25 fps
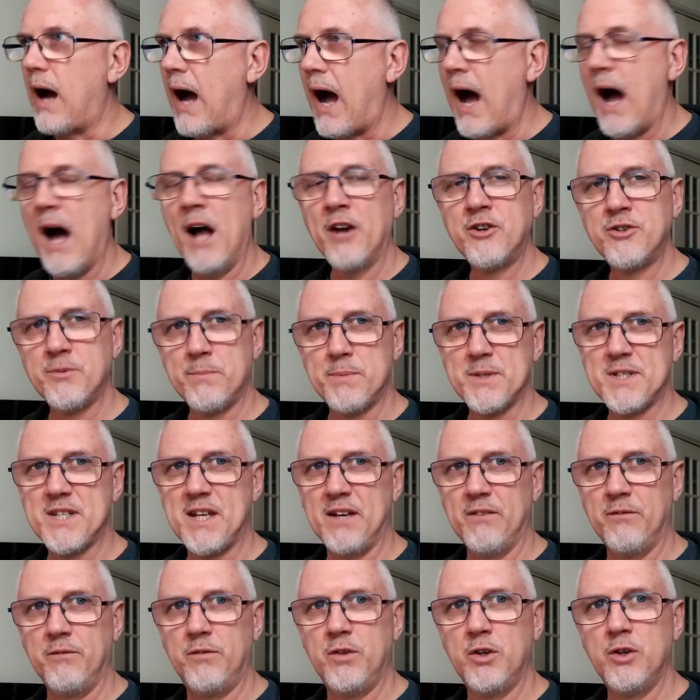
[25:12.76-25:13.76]

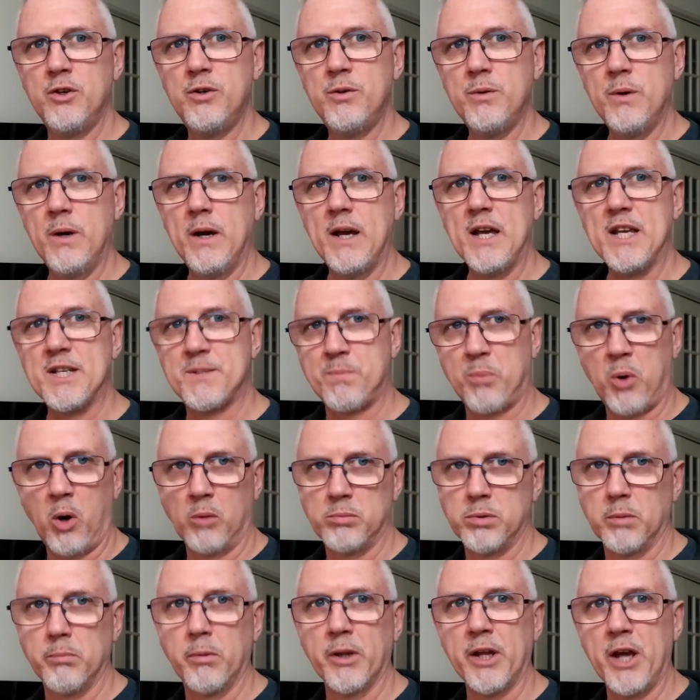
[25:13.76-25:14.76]
100% view is
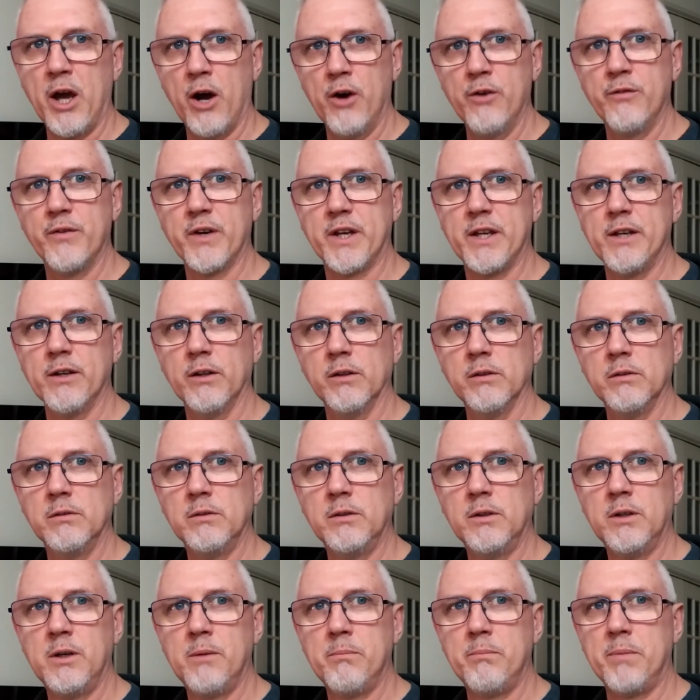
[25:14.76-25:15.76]
probably overkill,
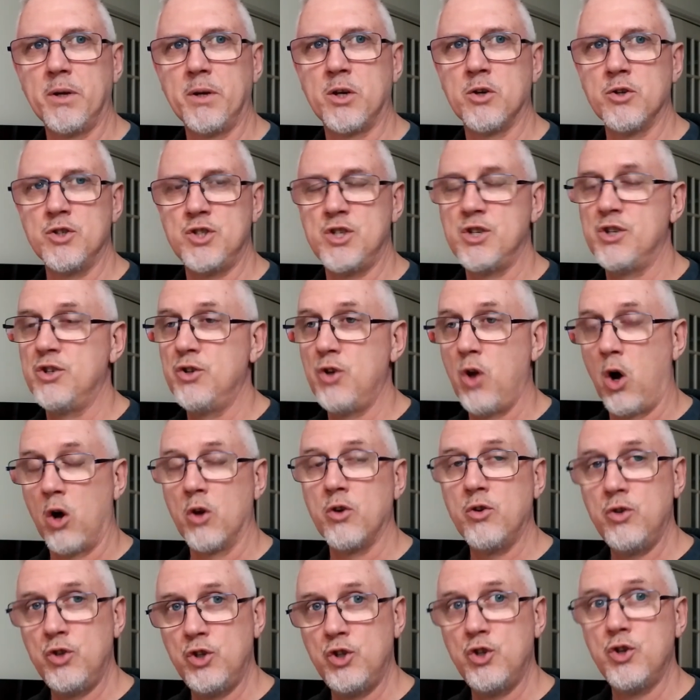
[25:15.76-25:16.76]
because you're
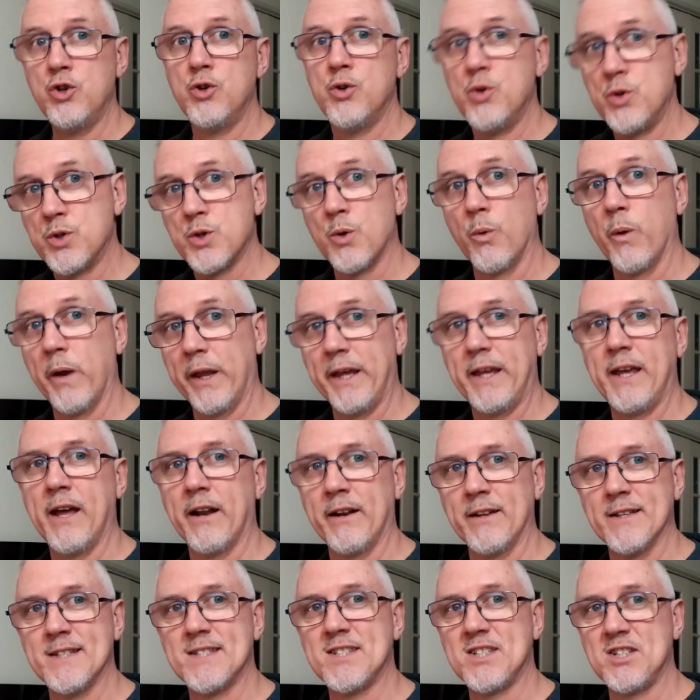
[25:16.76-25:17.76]
not usually
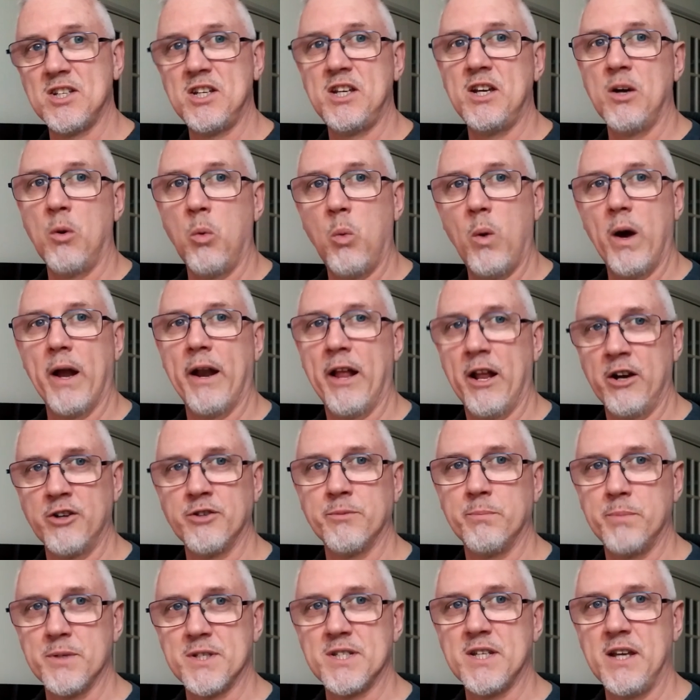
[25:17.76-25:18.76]
going to see a
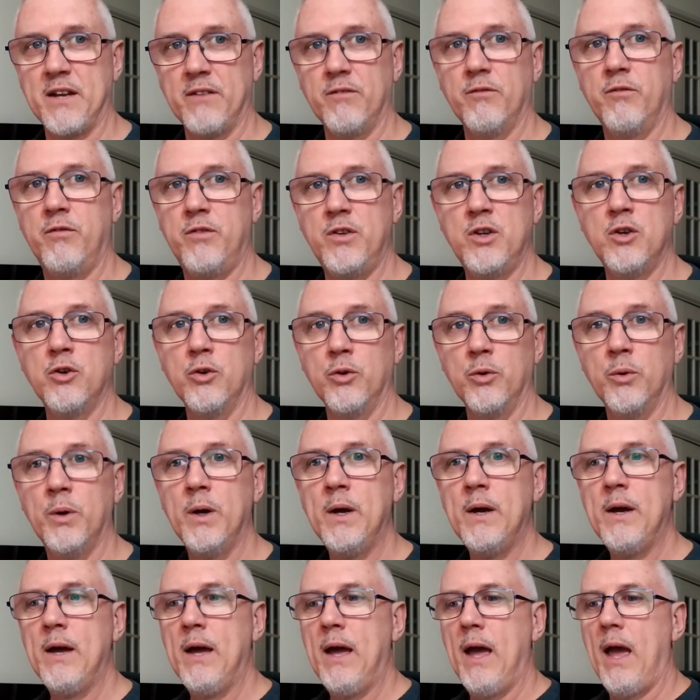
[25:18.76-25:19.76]
100% view
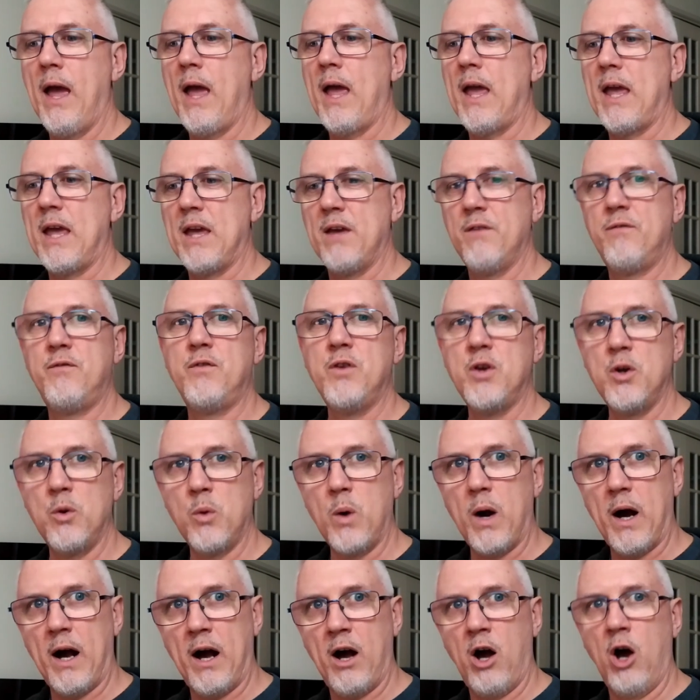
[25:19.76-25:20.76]
if
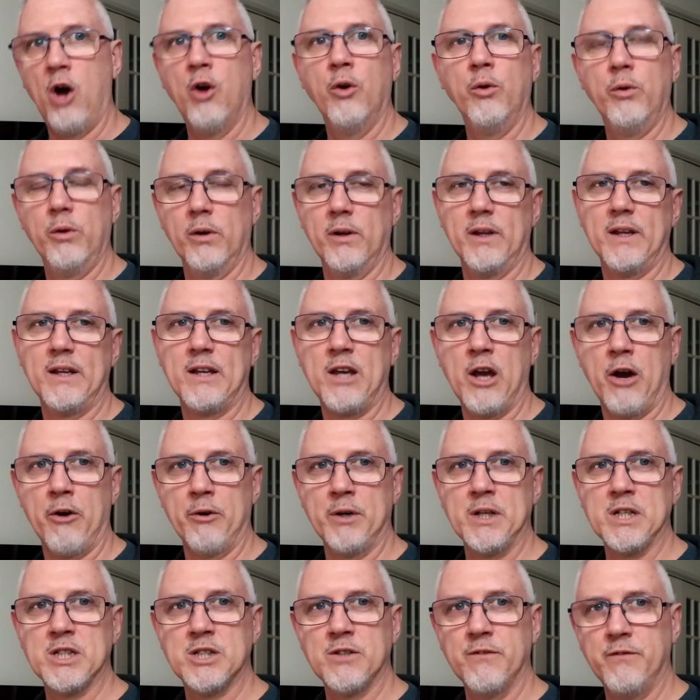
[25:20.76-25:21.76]
you are only
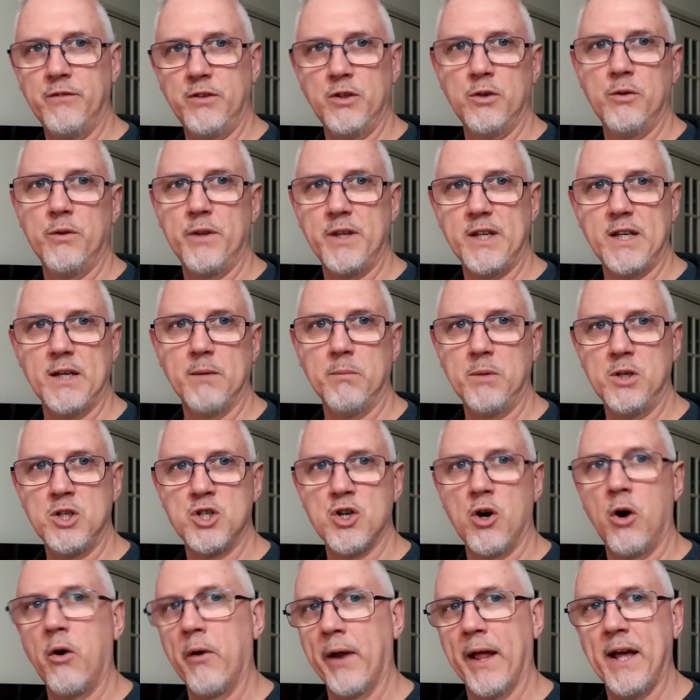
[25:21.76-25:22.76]
going to view the
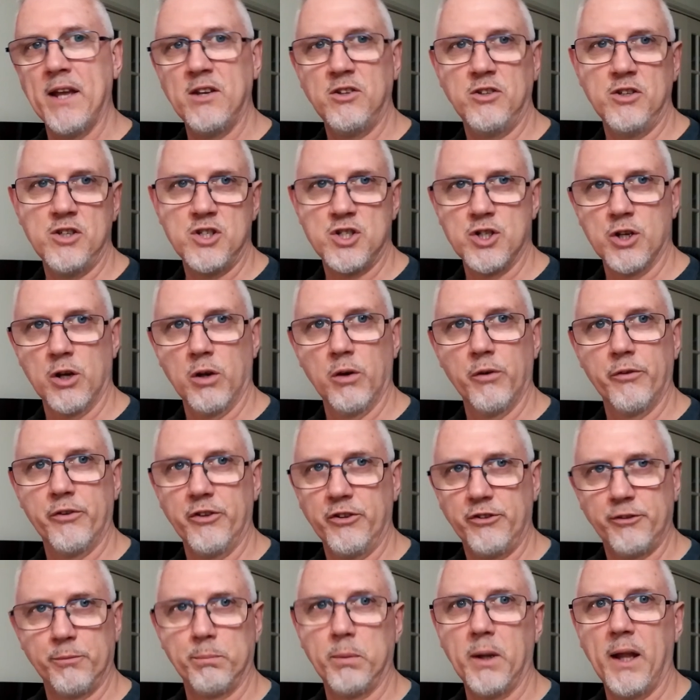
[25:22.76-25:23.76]
image on a digital
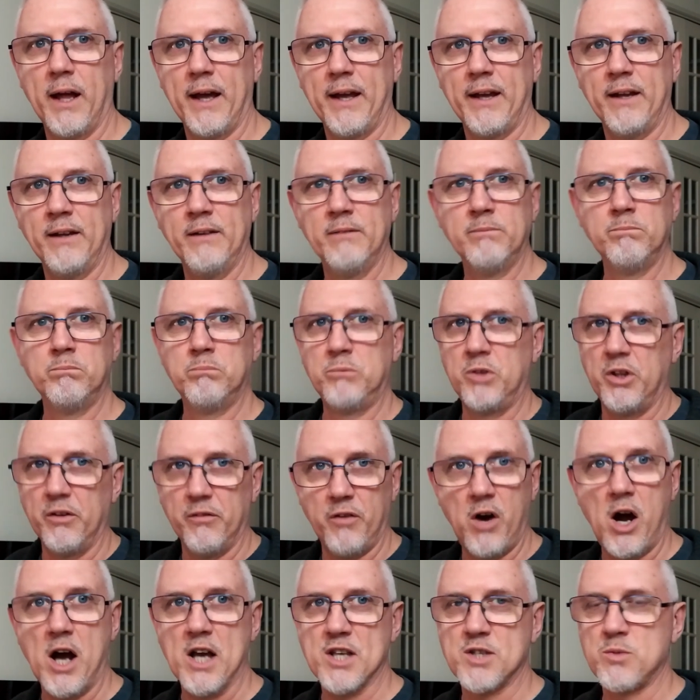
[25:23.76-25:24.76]
display
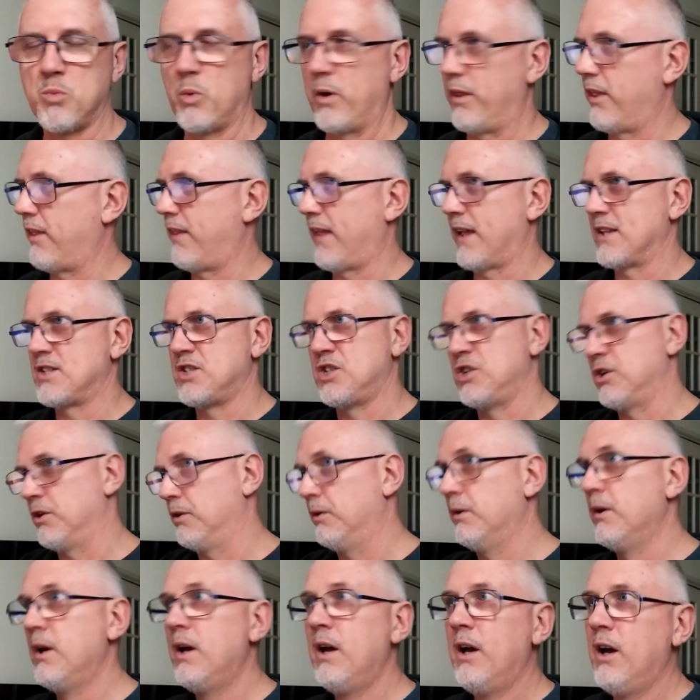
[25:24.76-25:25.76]
device, whether that's
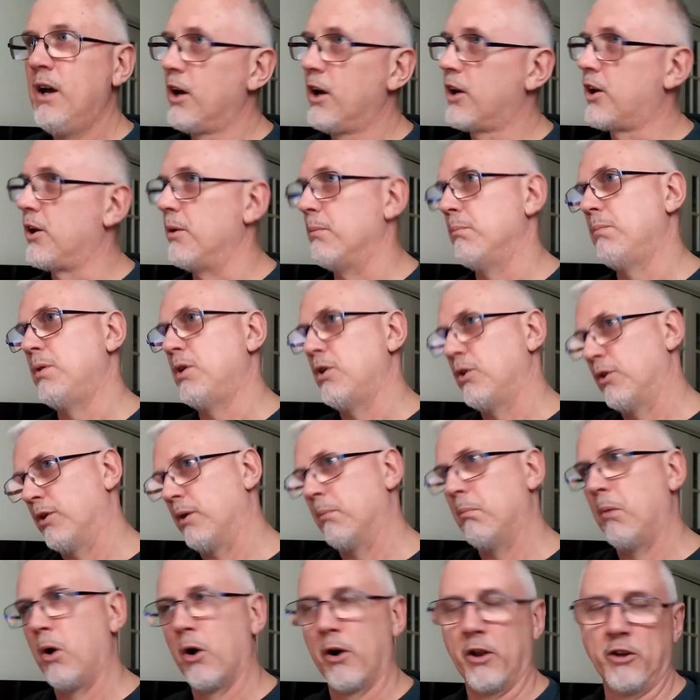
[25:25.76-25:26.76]
your
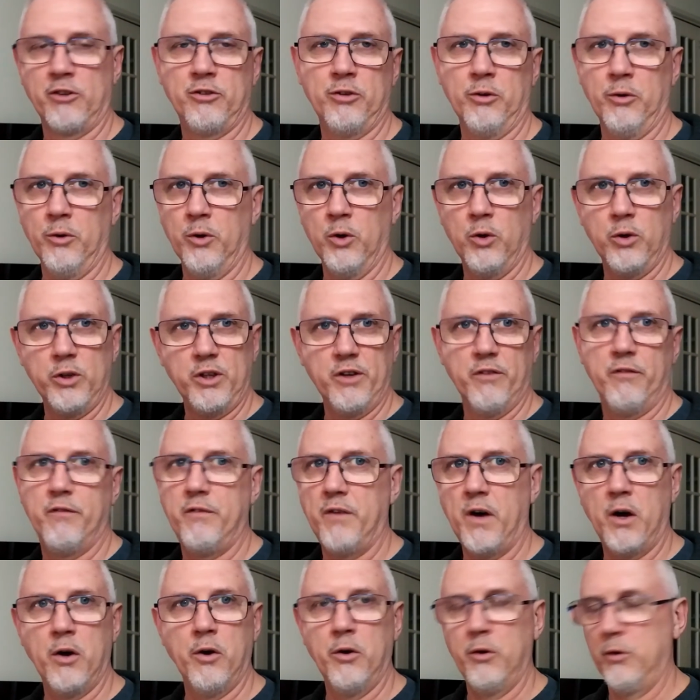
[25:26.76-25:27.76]
computer monitor or your
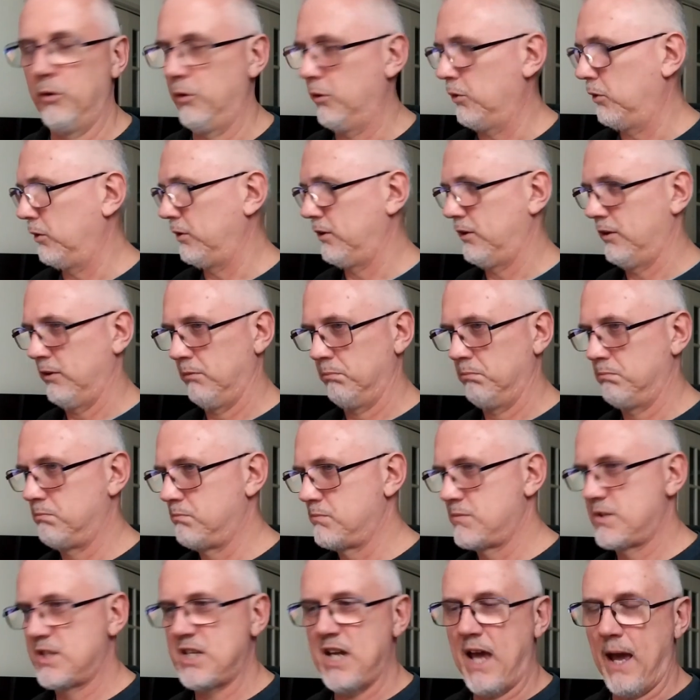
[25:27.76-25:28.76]
phone or your
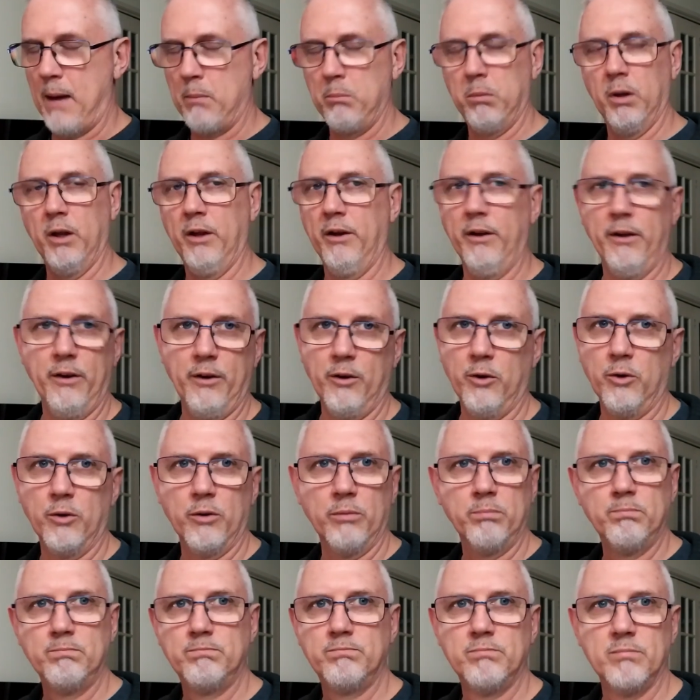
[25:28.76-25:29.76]
tablet
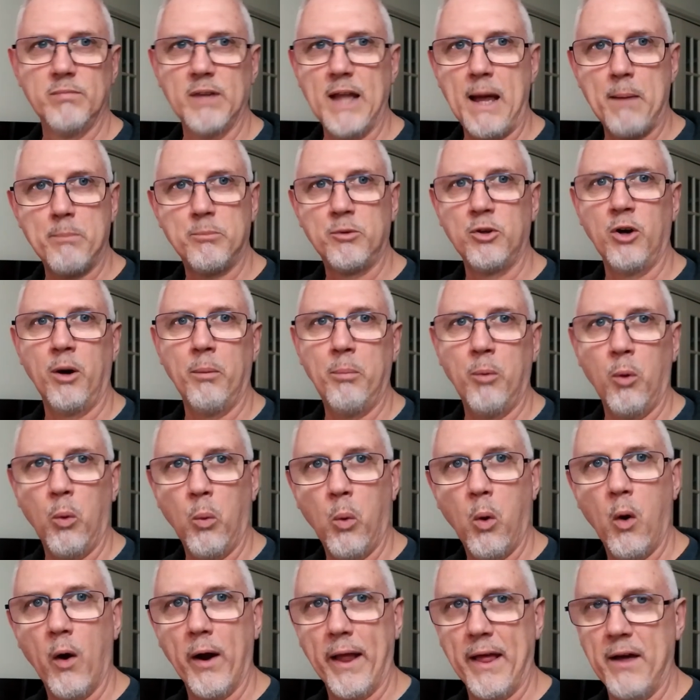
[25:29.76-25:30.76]
or laptop or
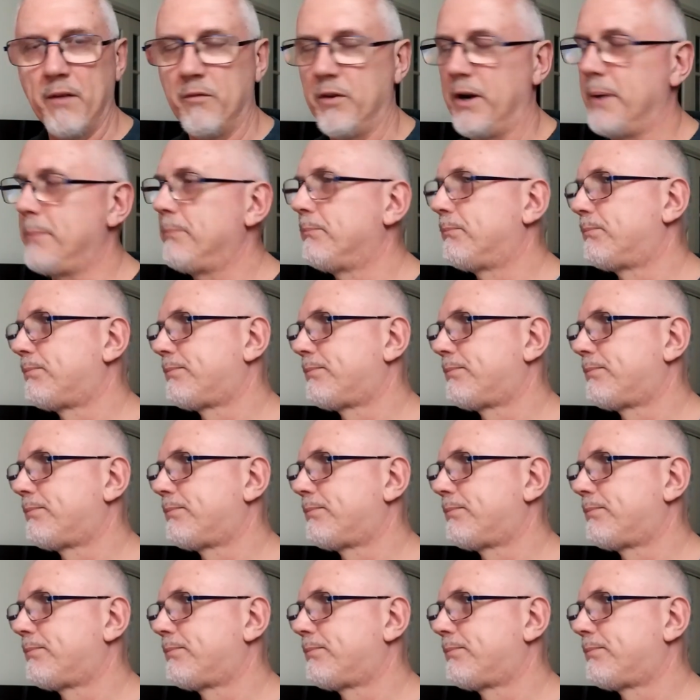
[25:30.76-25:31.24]
whatever.